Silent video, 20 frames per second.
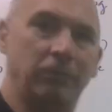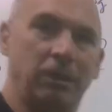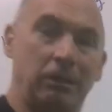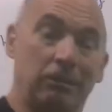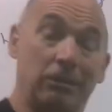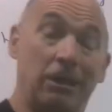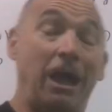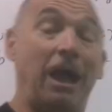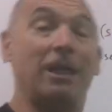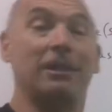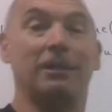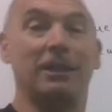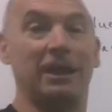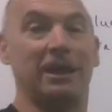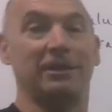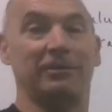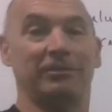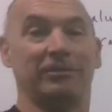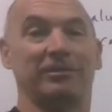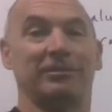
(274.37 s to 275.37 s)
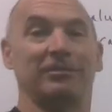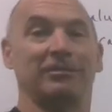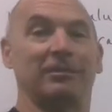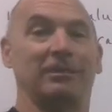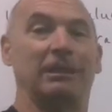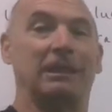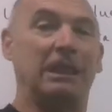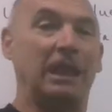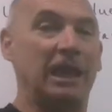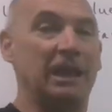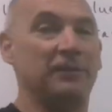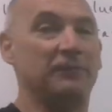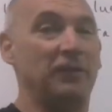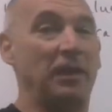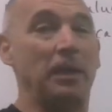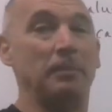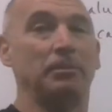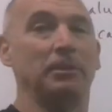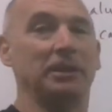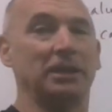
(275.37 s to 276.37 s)
lot less life
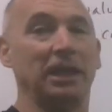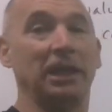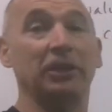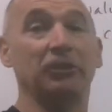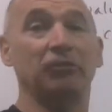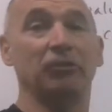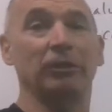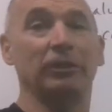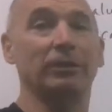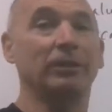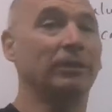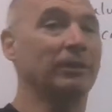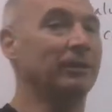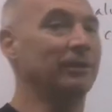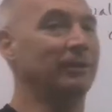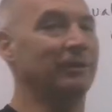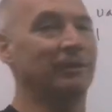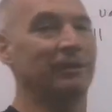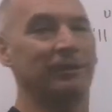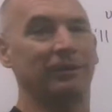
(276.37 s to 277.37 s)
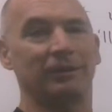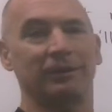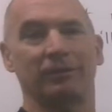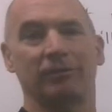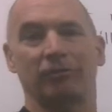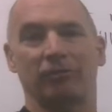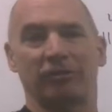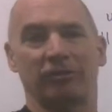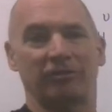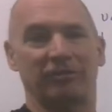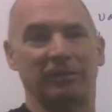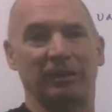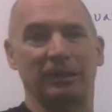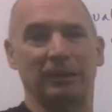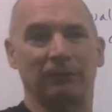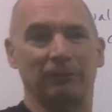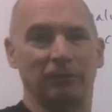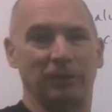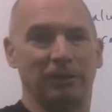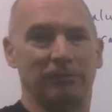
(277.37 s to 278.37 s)
application. Just seeing
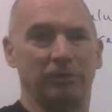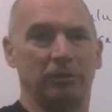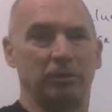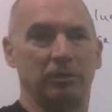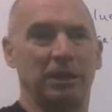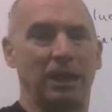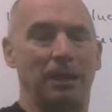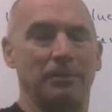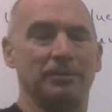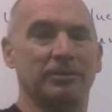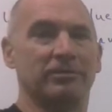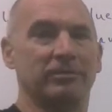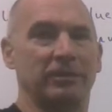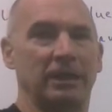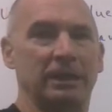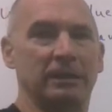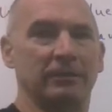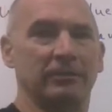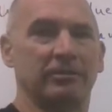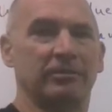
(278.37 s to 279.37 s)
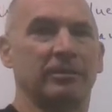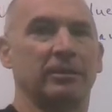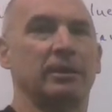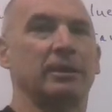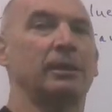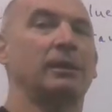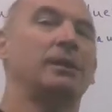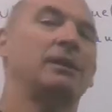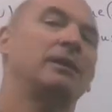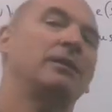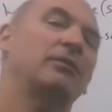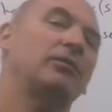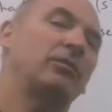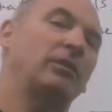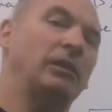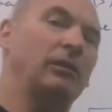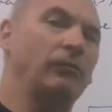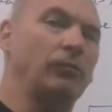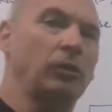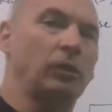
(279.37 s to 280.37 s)
if you have a little common sense,
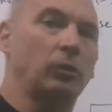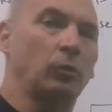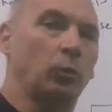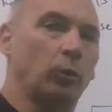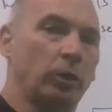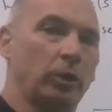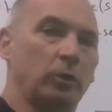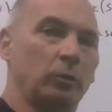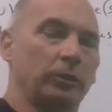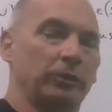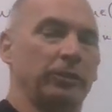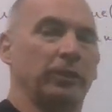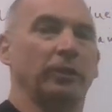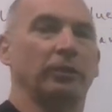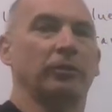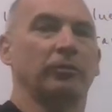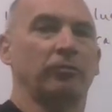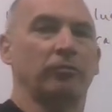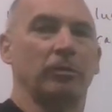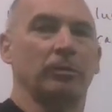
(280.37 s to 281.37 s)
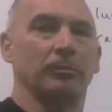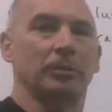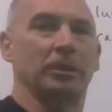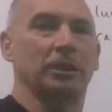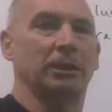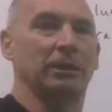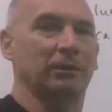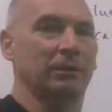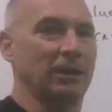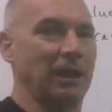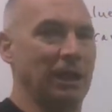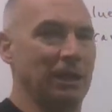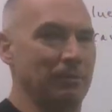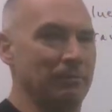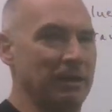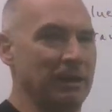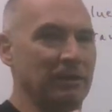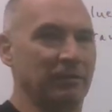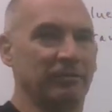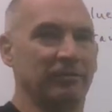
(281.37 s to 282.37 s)
seeing if you can work with the discriminant and kind of
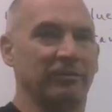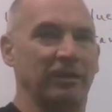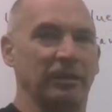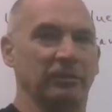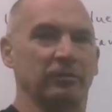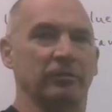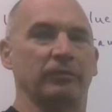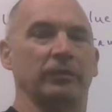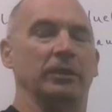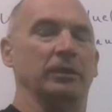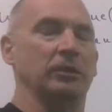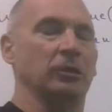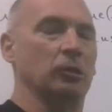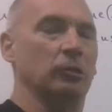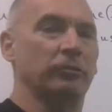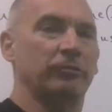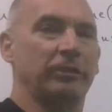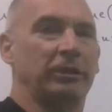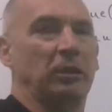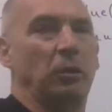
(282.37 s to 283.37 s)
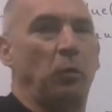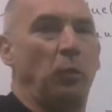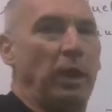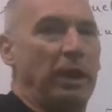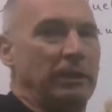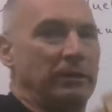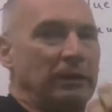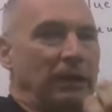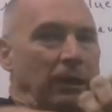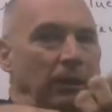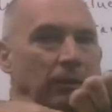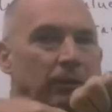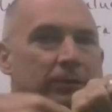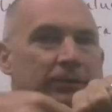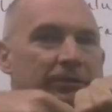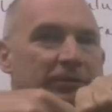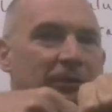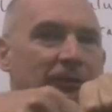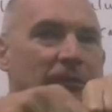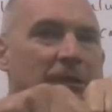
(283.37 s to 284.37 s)
make sense of it. It's like a wet towel,
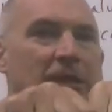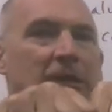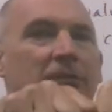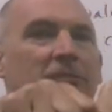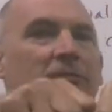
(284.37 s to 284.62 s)
so you can get